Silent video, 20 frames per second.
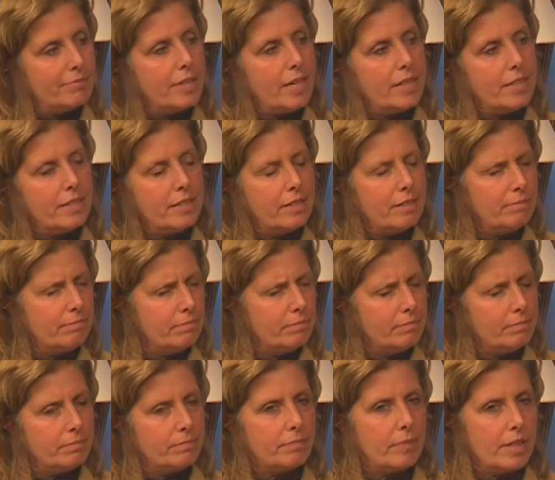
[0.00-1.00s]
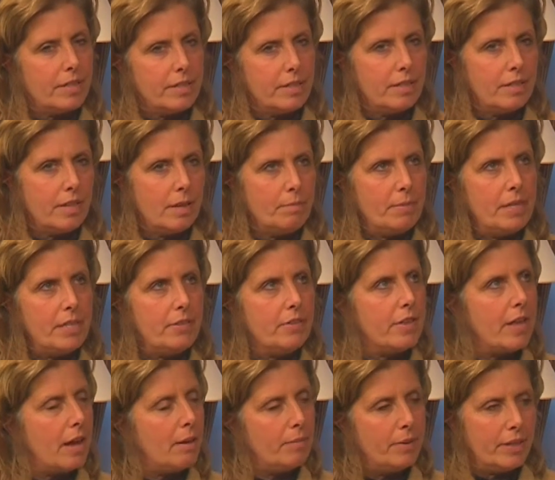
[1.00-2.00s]
I said, let me do
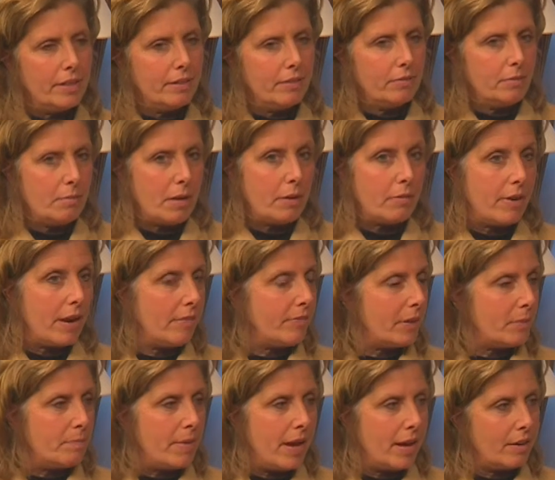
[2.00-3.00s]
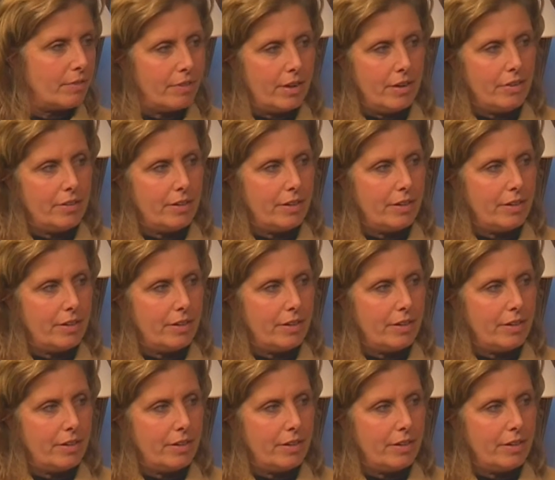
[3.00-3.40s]
that because of my graphic background.